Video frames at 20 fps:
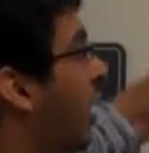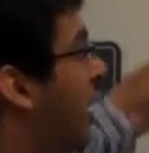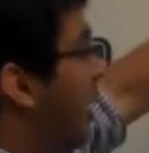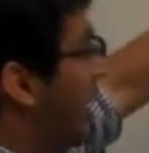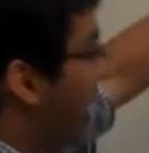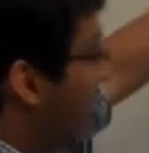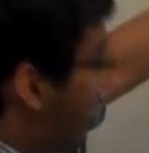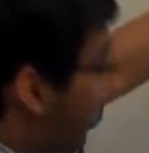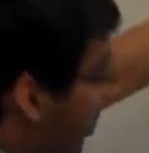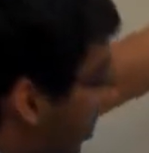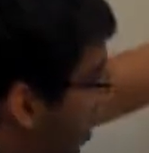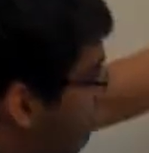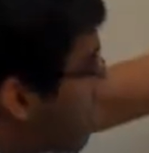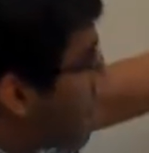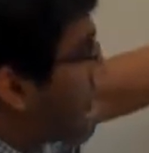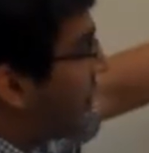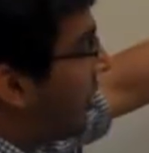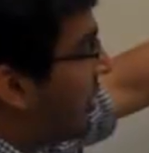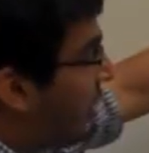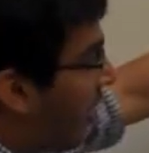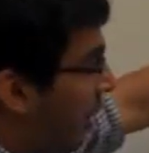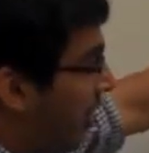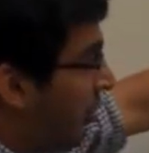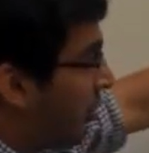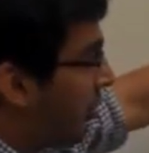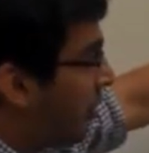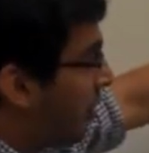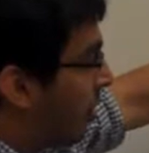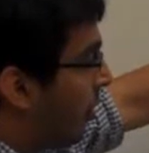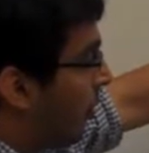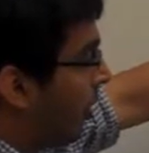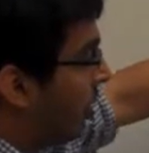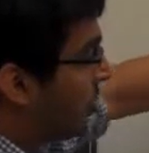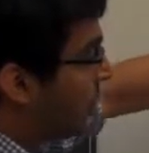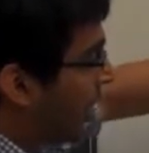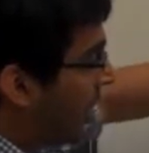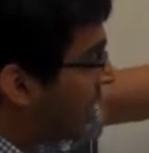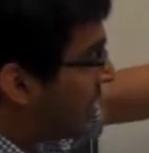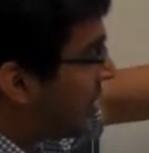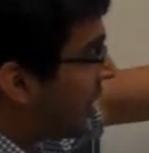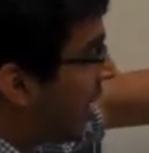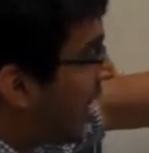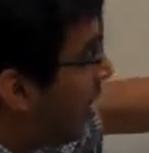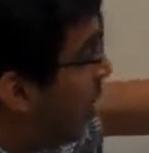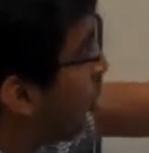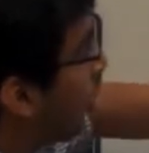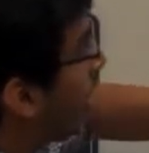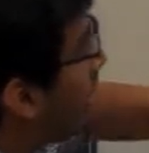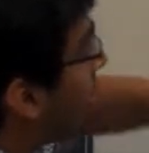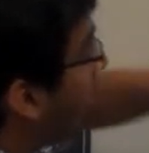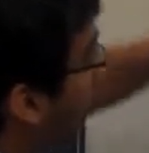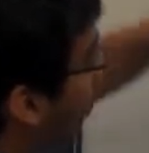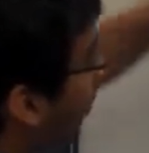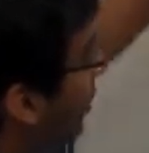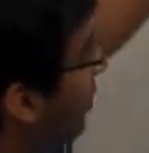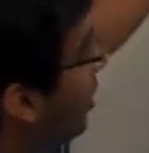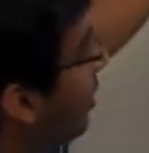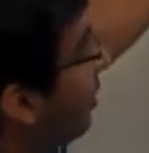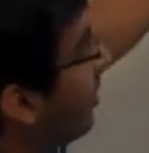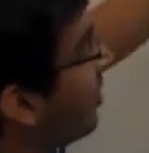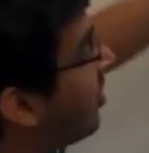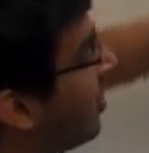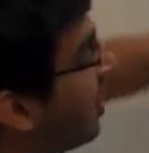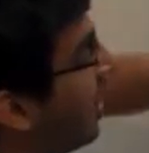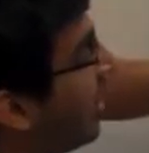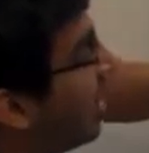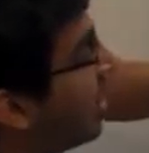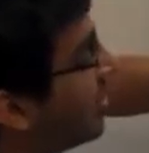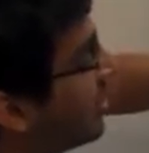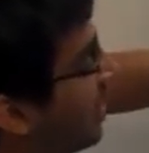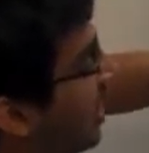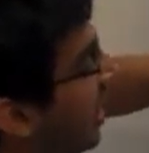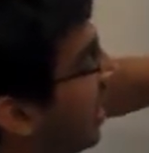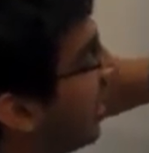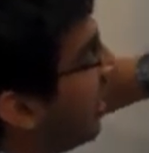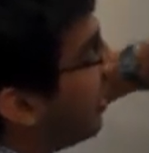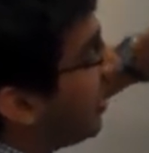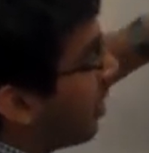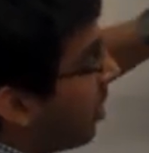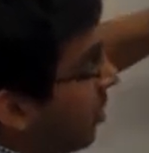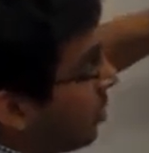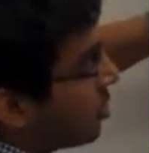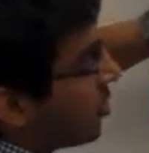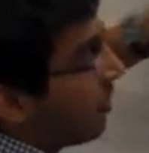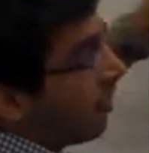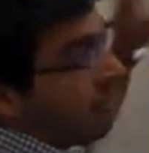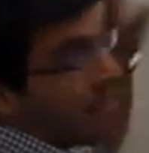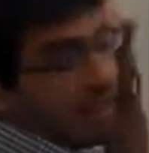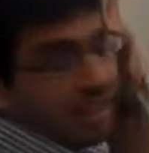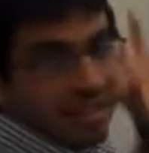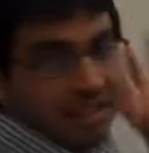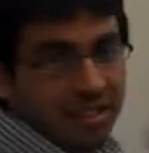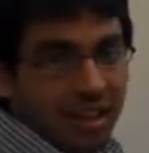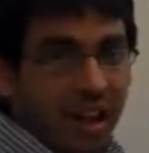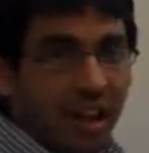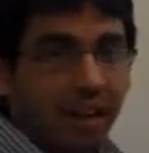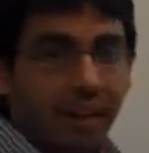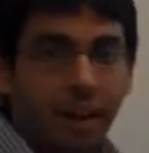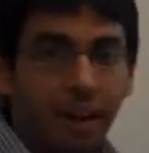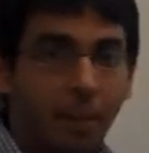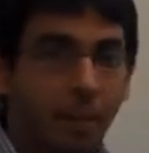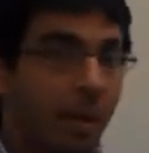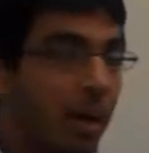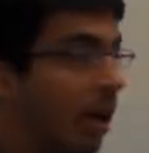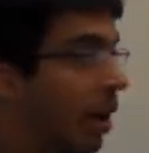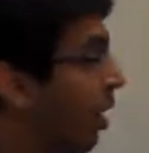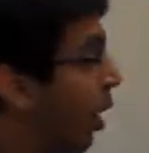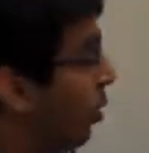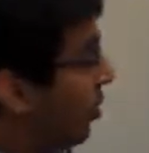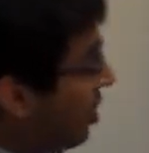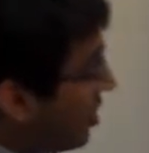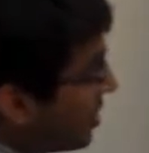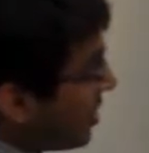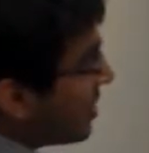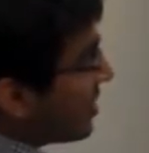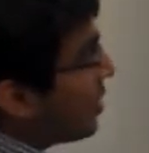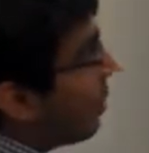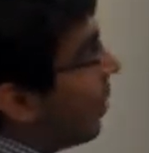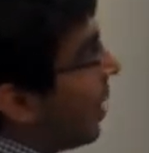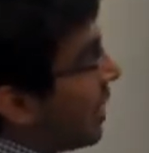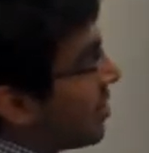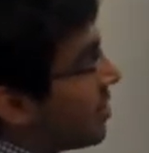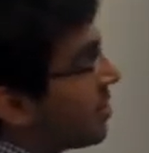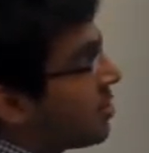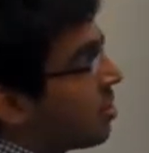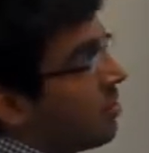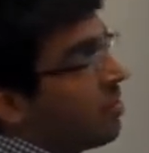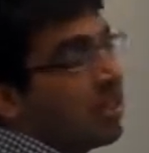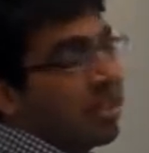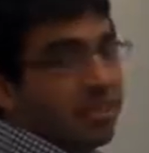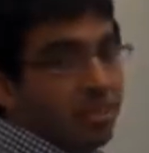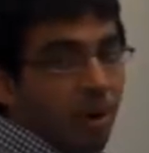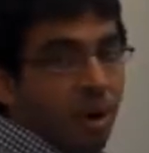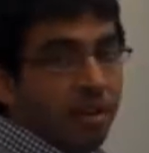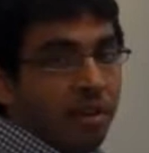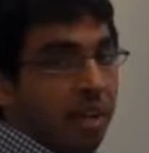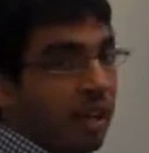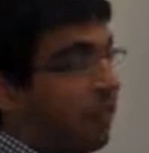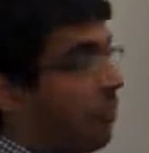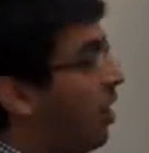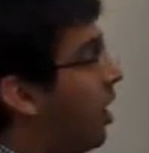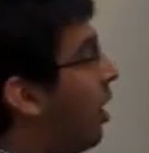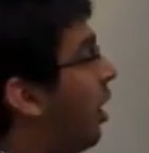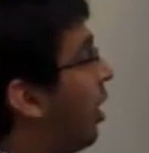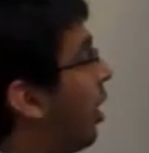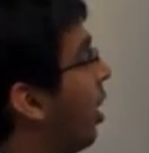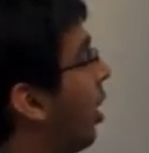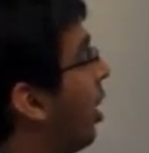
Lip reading: in terms of a trellis, which means that you can represent the CRC in terms of a trellis diagram. Now this is the basis of this project, where